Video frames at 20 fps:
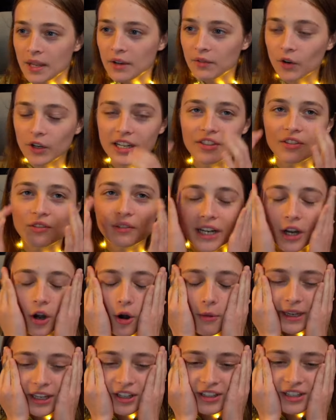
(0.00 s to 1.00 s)
forty-three, oh
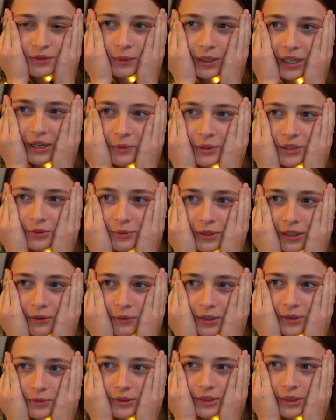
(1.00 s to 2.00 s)
my goodness, what I would, what I
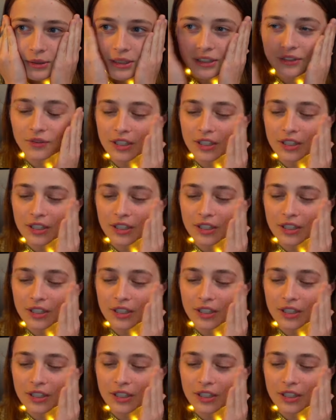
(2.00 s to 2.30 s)
would, what I would.